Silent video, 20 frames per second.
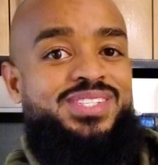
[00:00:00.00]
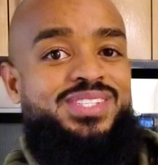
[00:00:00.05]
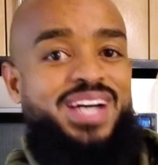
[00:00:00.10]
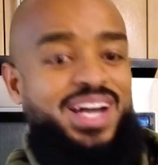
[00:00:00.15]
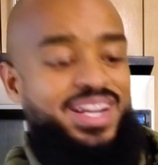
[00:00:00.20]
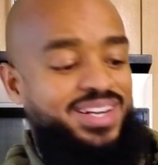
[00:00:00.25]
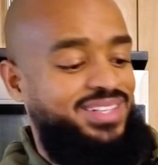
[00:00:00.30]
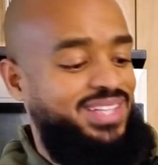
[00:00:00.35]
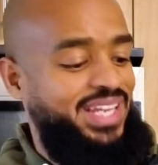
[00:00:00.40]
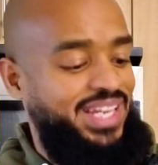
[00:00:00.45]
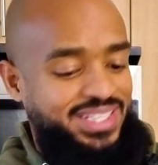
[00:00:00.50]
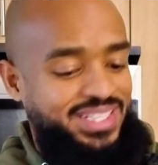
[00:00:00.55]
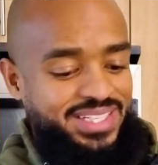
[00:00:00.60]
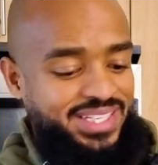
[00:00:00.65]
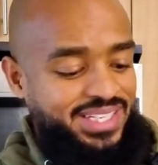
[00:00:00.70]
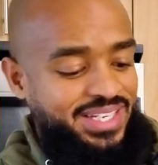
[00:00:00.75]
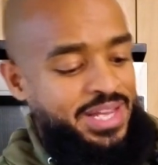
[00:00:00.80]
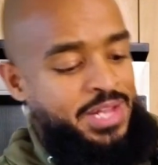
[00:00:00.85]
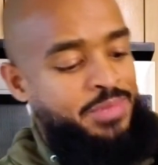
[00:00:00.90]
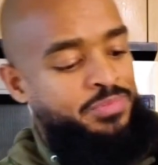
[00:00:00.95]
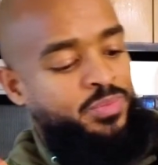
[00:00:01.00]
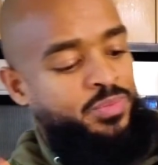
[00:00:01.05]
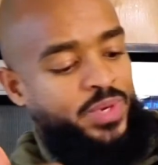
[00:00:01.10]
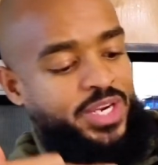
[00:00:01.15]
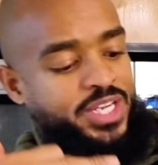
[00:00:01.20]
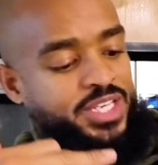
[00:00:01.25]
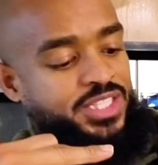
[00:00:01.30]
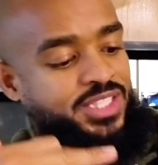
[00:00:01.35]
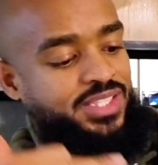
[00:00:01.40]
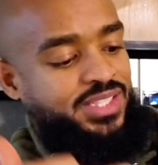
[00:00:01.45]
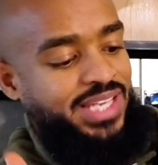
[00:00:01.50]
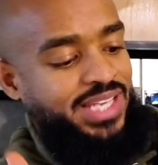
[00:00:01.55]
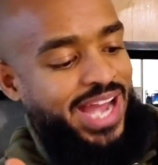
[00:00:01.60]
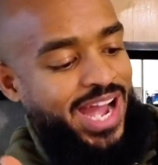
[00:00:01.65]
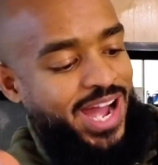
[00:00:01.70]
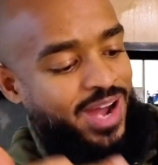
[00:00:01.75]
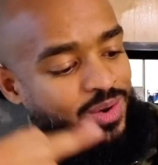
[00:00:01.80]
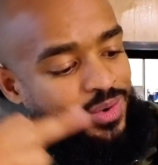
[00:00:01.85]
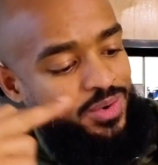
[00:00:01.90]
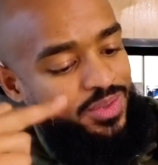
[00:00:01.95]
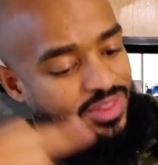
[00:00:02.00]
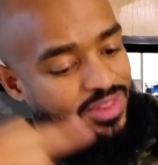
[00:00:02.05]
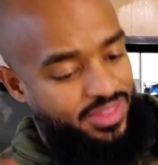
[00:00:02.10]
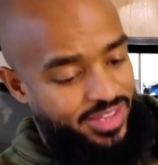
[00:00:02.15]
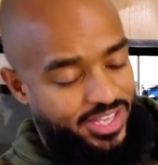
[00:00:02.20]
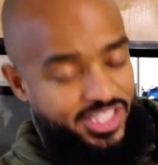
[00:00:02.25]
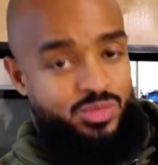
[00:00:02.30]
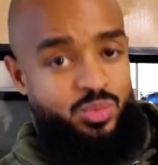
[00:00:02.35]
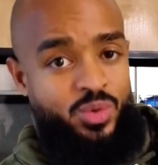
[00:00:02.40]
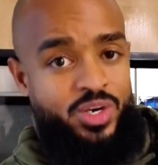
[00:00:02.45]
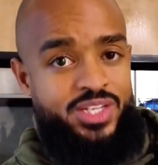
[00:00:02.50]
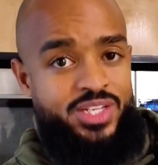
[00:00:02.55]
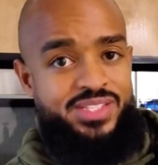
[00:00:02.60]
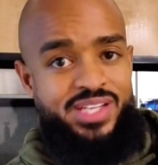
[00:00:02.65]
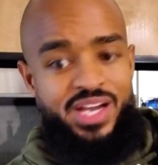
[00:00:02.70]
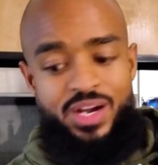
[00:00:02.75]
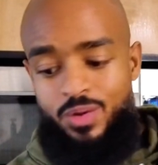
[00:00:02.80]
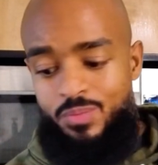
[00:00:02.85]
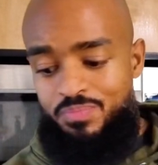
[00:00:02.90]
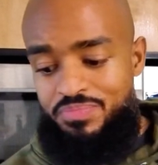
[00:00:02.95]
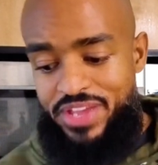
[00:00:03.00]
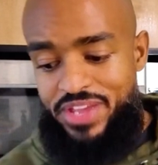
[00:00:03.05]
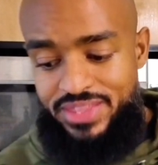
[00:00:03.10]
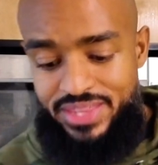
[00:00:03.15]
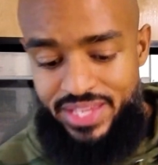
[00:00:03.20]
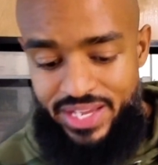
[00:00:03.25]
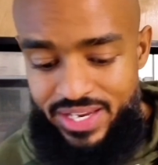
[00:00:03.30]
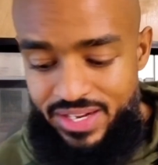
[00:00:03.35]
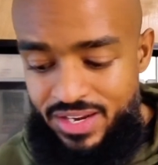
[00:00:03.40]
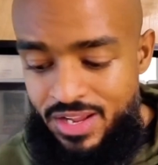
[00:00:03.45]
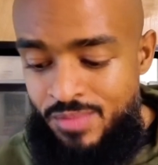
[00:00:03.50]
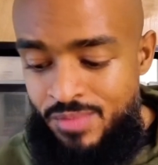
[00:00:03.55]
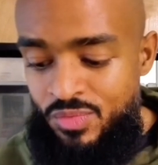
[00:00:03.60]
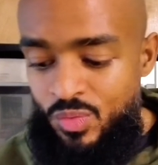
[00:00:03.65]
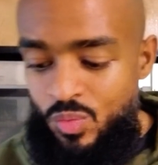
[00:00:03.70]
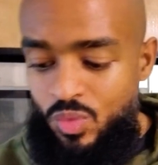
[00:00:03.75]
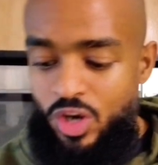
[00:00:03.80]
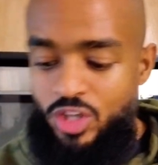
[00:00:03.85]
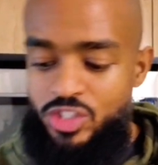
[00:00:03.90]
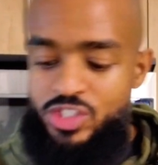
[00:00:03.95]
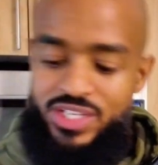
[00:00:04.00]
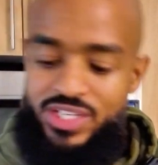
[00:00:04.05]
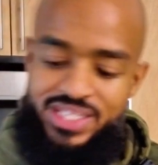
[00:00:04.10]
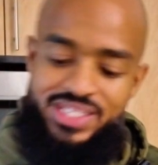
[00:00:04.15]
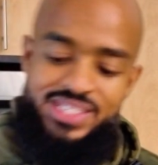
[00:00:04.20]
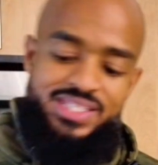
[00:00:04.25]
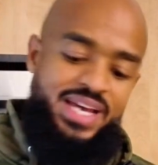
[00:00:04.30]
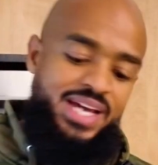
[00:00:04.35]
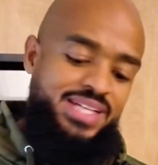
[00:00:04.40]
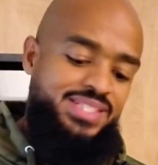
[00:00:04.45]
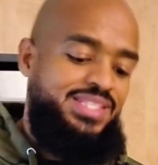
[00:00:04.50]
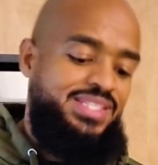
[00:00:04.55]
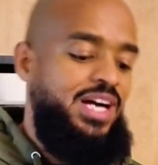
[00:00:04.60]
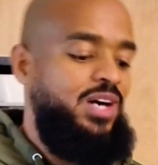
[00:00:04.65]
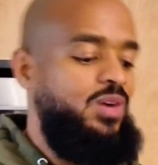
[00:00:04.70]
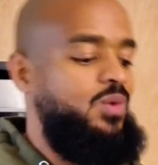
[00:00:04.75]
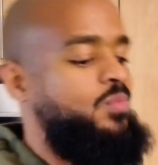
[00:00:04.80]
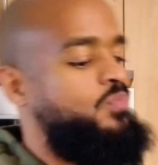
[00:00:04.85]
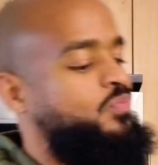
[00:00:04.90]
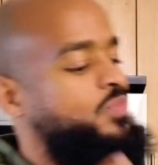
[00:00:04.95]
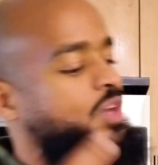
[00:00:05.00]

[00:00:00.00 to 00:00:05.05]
cider lately. We're gonna see how this works out. And then we're also gonna test out